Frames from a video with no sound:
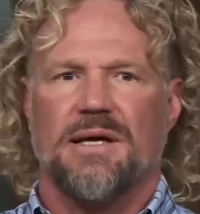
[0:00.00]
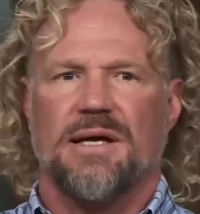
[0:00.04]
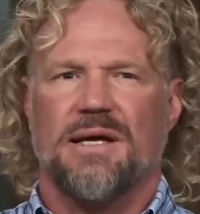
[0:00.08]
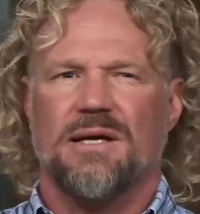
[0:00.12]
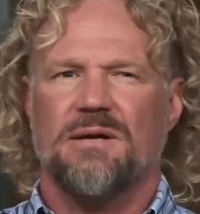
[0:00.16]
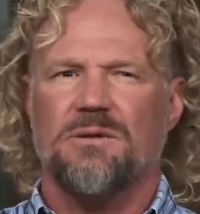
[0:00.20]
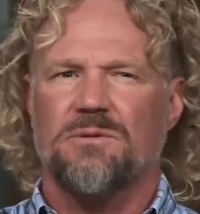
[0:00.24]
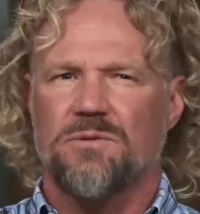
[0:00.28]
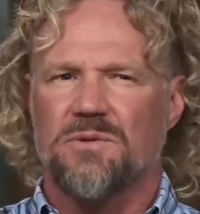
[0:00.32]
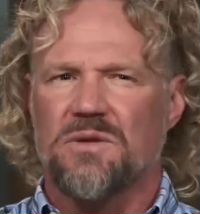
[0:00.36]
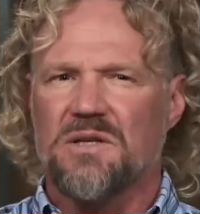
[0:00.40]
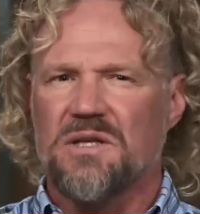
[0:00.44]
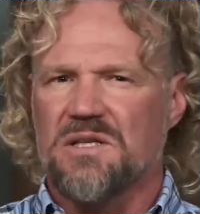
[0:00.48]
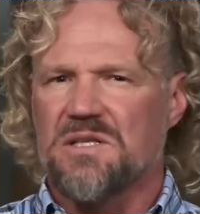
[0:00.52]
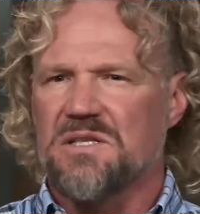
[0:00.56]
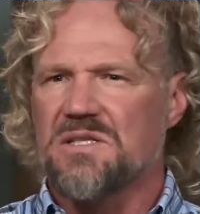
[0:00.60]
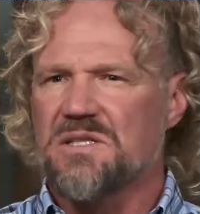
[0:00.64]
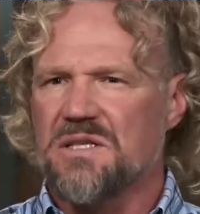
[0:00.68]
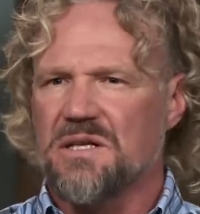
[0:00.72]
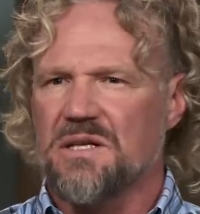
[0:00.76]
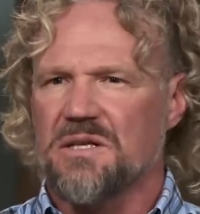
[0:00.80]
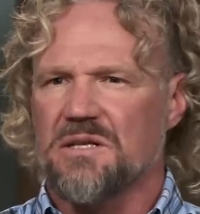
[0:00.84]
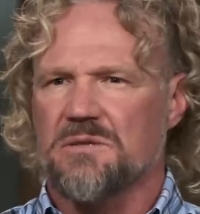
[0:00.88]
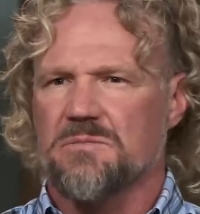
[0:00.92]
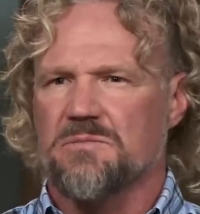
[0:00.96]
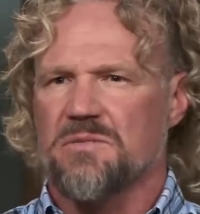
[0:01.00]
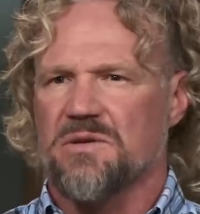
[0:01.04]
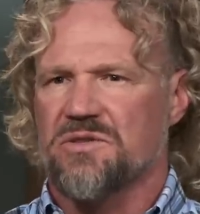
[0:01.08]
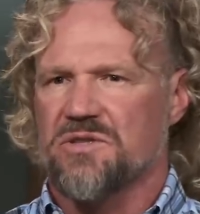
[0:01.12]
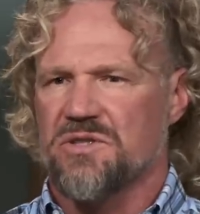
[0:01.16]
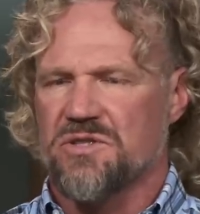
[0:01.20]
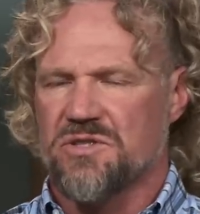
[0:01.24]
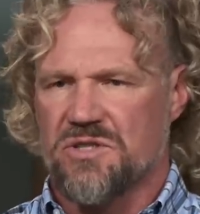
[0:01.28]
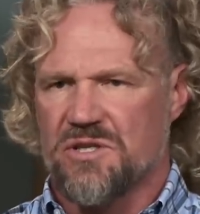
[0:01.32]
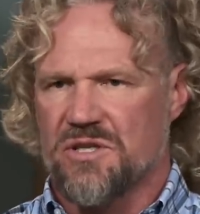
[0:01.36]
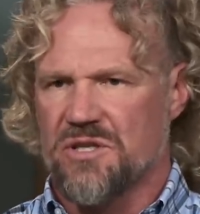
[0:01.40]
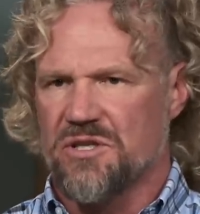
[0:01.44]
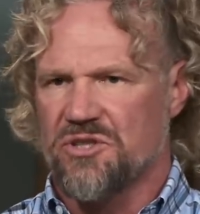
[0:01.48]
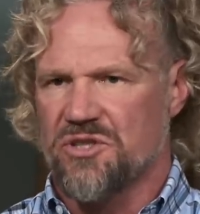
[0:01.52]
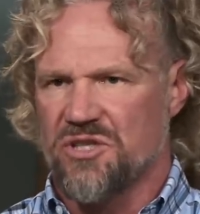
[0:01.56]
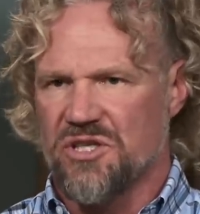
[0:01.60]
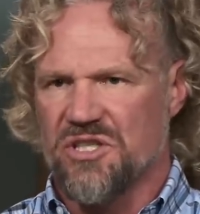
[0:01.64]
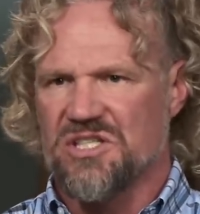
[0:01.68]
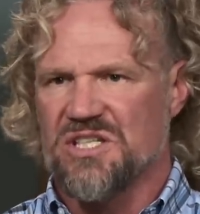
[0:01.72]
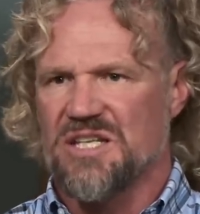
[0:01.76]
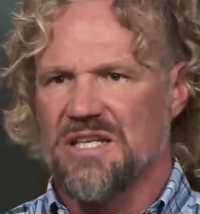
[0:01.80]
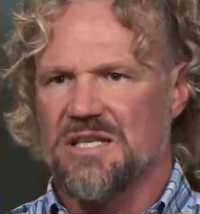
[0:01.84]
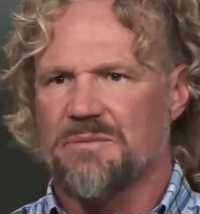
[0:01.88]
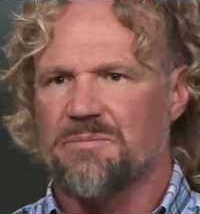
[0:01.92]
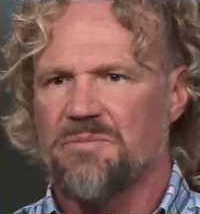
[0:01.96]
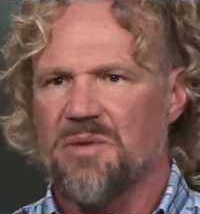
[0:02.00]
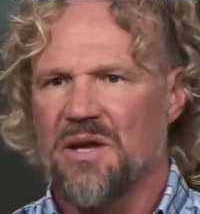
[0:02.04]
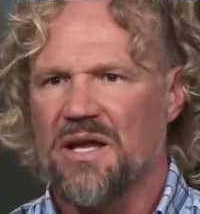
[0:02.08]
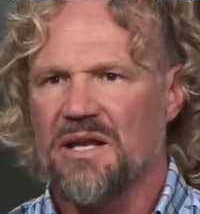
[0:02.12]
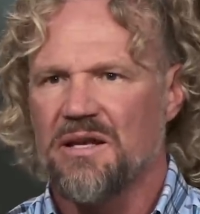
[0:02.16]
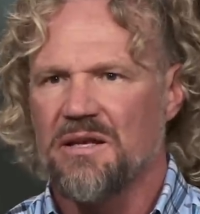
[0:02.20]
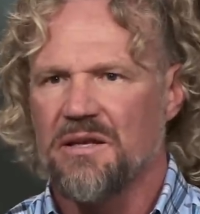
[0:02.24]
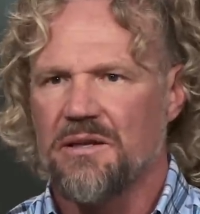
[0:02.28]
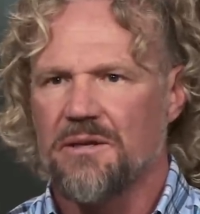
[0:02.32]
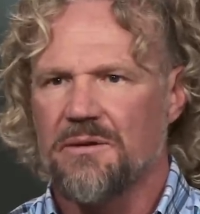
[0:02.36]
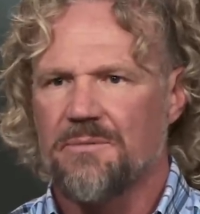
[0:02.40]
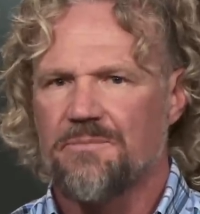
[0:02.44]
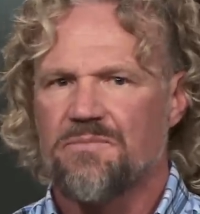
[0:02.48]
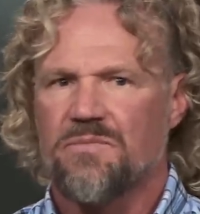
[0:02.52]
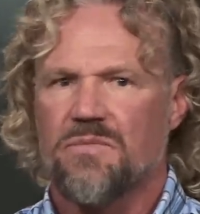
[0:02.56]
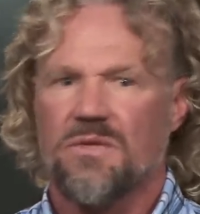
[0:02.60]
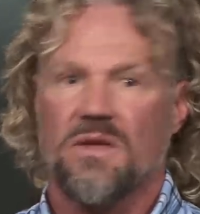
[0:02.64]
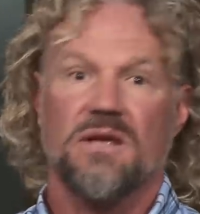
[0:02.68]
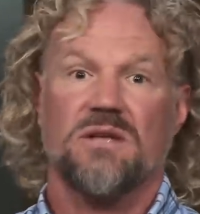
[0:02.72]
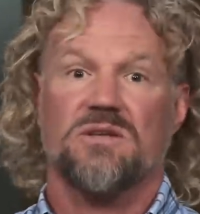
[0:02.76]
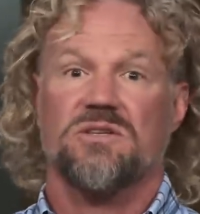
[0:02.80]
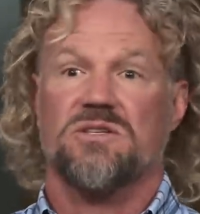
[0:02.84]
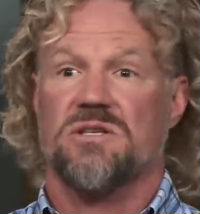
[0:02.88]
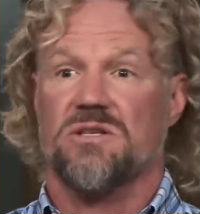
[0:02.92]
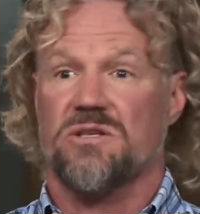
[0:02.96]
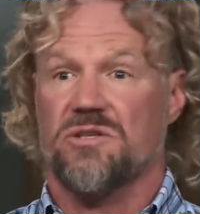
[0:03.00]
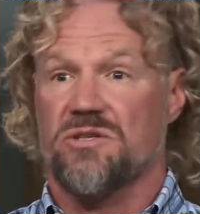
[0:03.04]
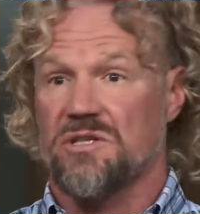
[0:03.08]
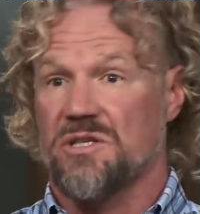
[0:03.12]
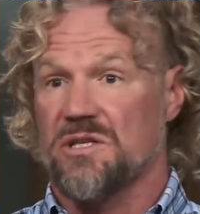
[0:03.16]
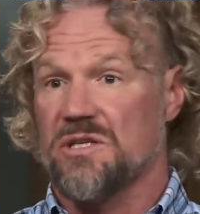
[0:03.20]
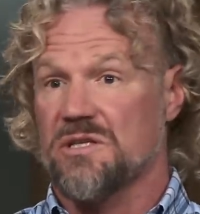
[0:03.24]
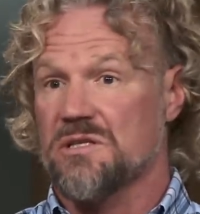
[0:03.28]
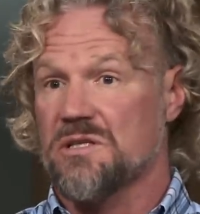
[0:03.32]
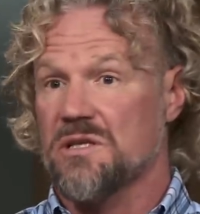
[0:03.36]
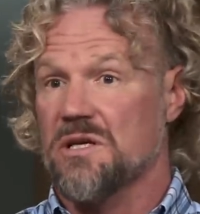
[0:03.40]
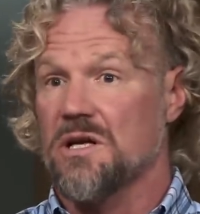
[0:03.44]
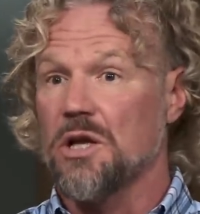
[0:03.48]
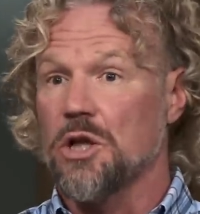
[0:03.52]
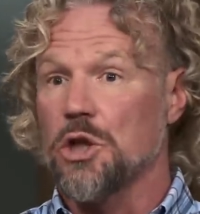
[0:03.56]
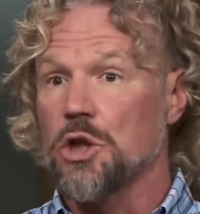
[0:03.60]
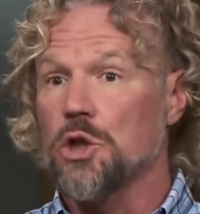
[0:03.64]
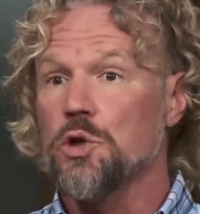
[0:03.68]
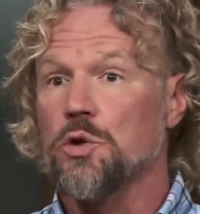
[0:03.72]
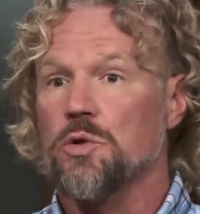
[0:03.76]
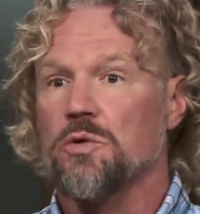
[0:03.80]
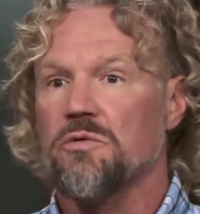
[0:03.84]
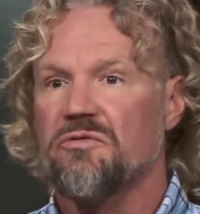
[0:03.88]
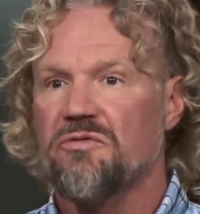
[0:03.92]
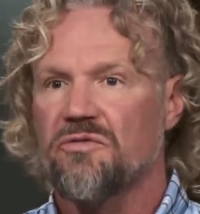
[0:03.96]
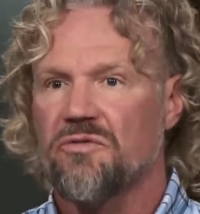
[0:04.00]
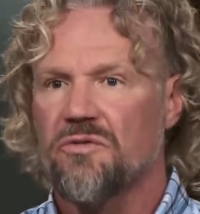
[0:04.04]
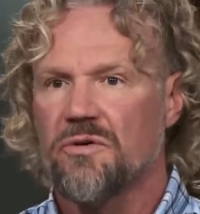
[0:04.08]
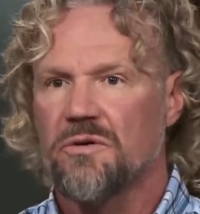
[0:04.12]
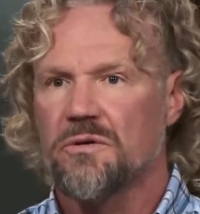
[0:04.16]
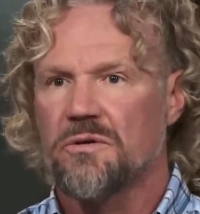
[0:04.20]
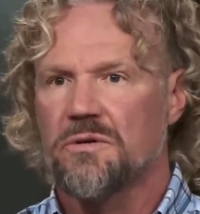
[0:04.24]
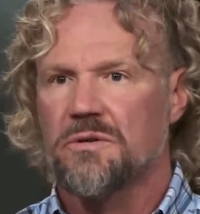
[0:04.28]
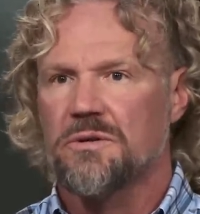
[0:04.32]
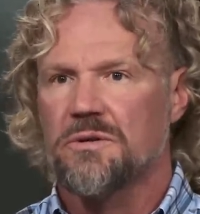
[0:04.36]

I don't really see it as much as that she's independent as that she's aloof.